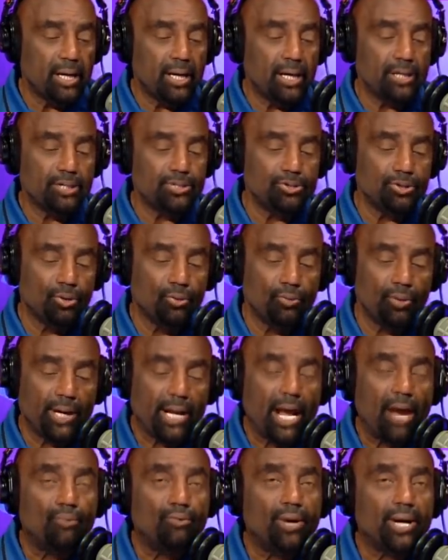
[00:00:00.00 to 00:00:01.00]
And so
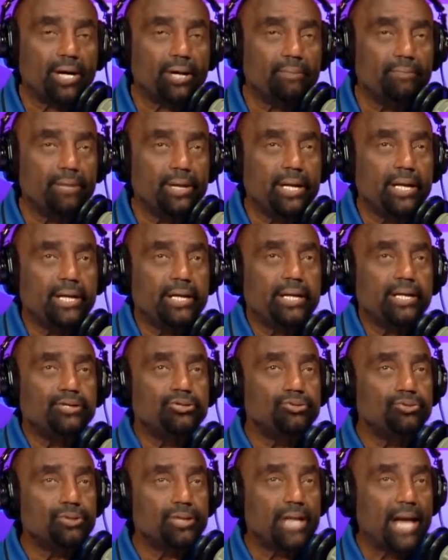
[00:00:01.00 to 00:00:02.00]
what I recommend
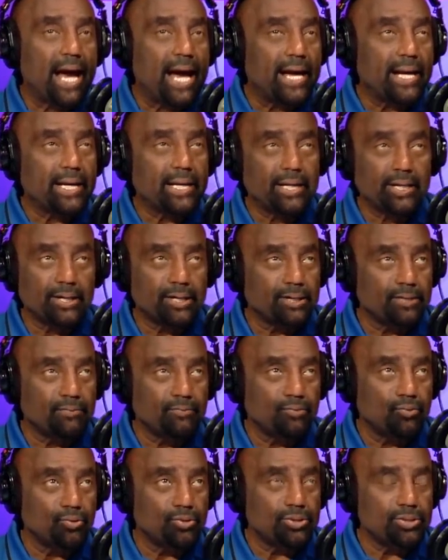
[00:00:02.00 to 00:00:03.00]
that you not get a
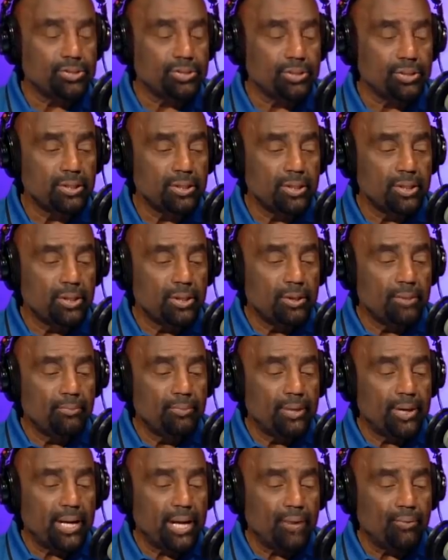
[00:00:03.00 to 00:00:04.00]
divorce,
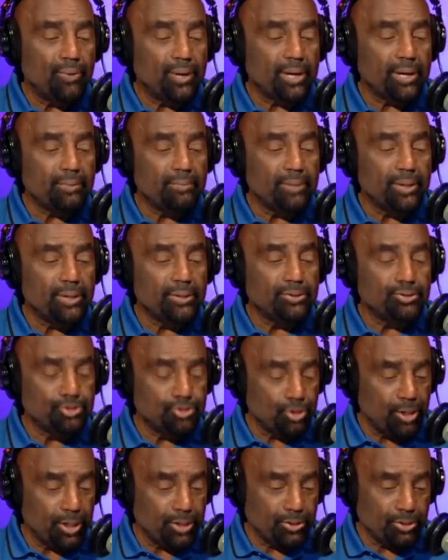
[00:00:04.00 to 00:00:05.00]
but I recommend you
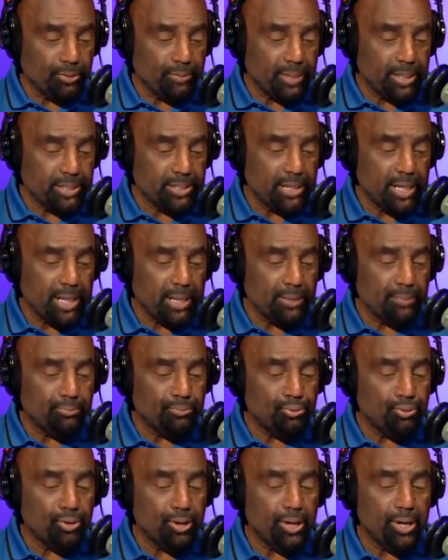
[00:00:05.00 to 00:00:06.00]
start doing my silent
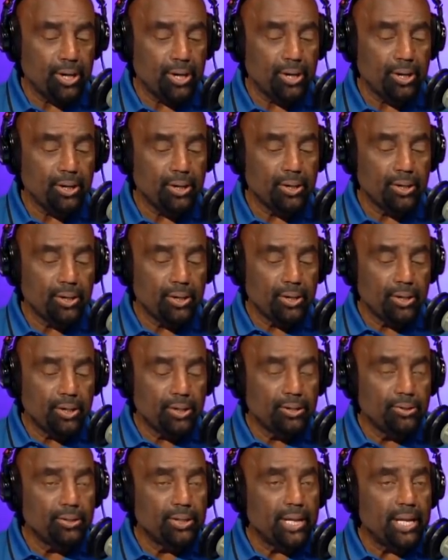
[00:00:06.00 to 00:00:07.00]
prayer.
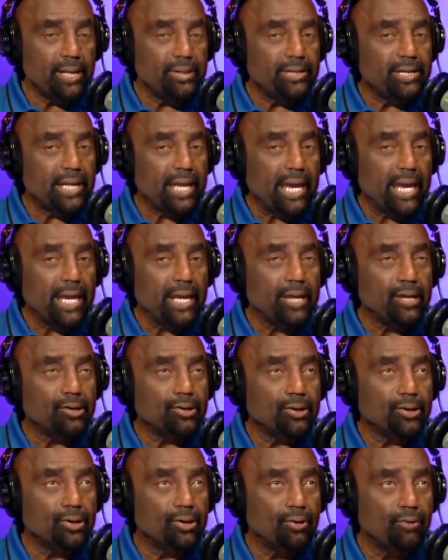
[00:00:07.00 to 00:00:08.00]
You let the
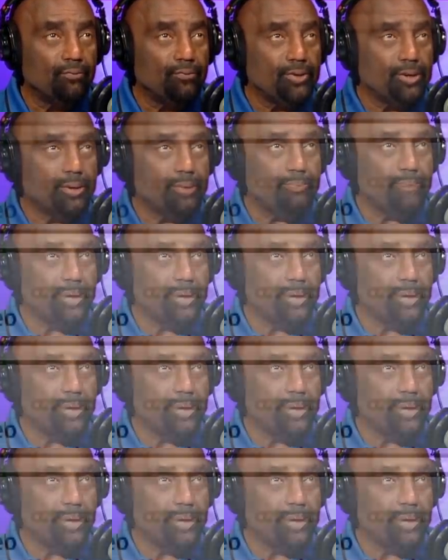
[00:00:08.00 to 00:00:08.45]
anger go for your